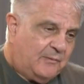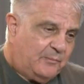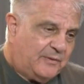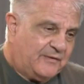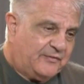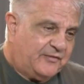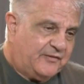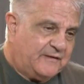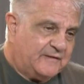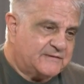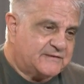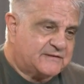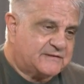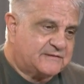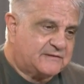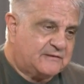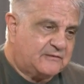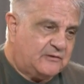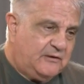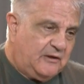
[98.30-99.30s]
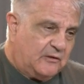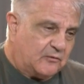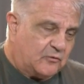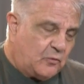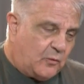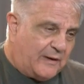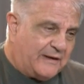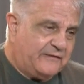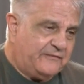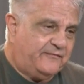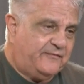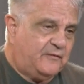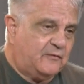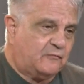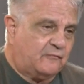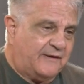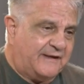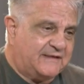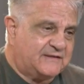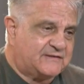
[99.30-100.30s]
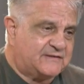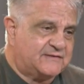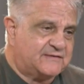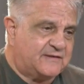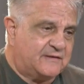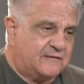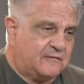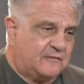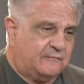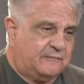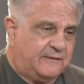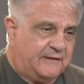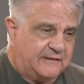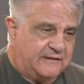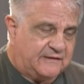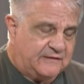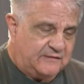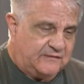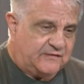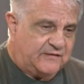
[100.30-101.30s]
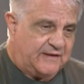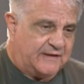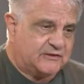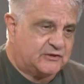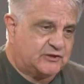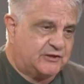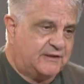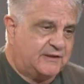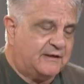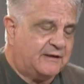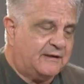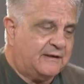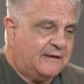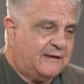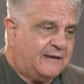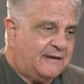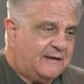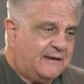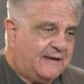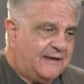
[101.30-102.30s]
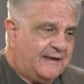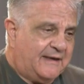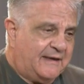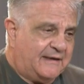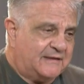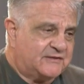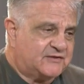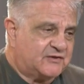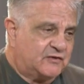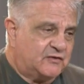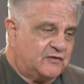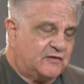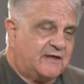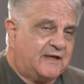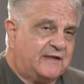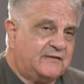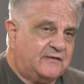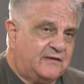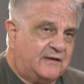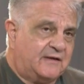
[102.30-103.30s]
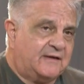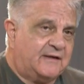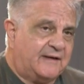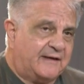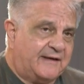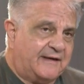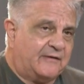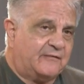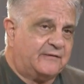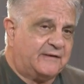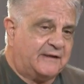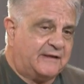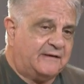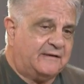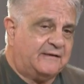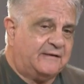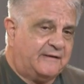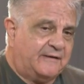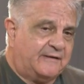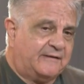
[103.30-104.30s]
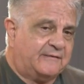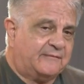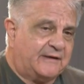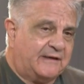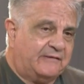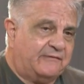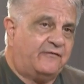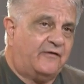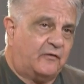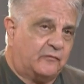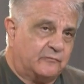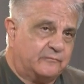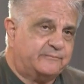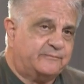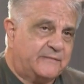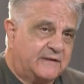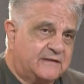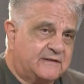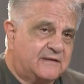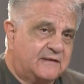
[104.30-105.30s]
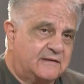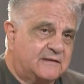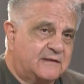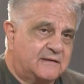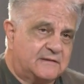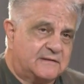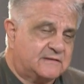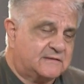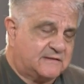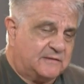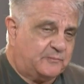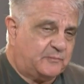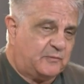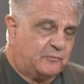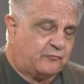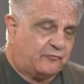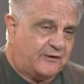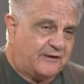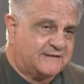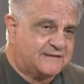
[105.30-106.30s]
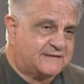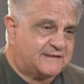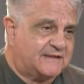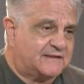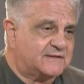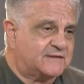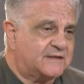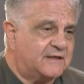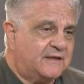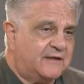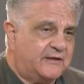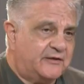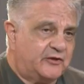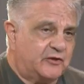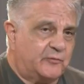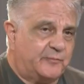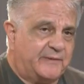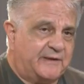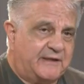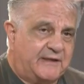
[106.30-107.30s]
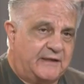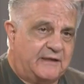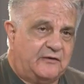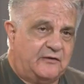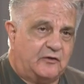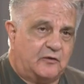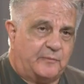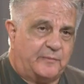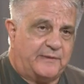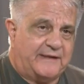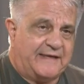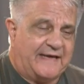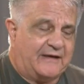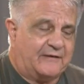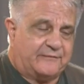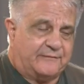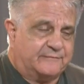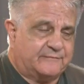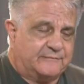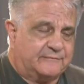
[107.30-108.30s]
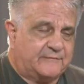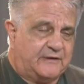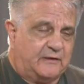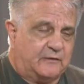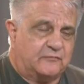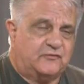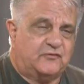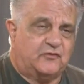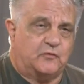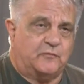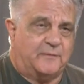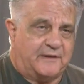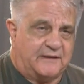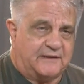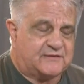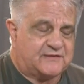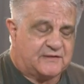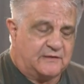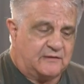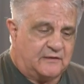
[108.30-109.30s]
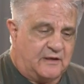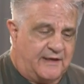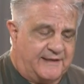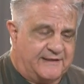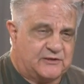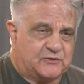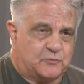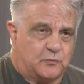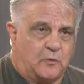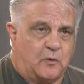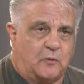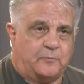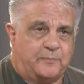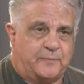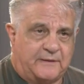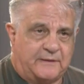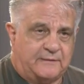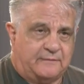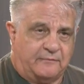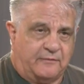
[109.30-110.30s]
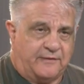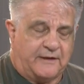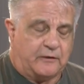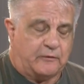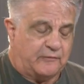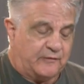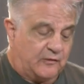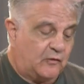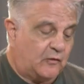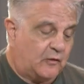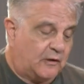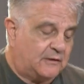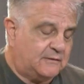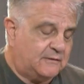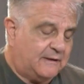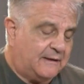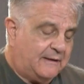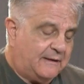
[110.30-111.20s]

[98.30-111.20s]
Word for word: But there's you know quite a few races that are in contention, and it's a good idea to get out and uh, and vote. It, it, it's a simple process. You'll be in, you'll be out in you know two minutes. The lines won't be there at all.